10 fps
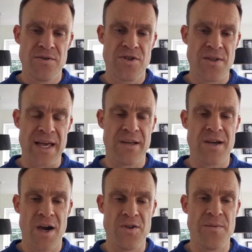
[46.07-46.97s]
to then
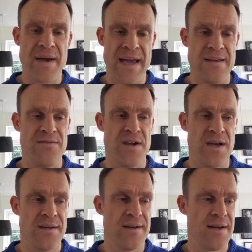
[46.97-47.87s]
code the
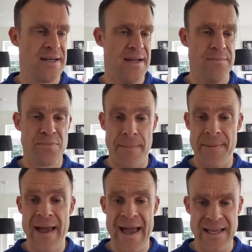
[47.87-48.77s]
behaviour and
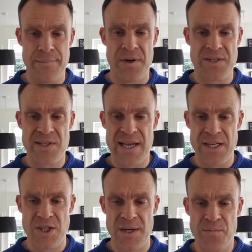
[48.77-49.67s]
prepare your
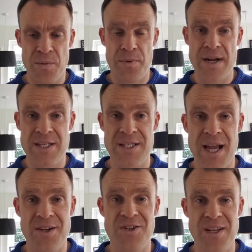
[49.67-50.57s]
presentation. The
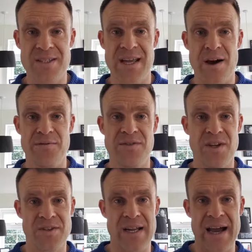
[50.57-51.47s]
presentation itself
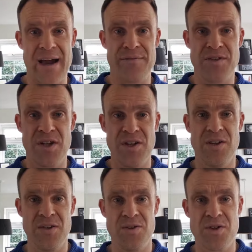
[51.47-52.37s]
doesn't have to
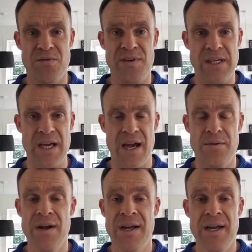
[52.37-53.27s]
use the video,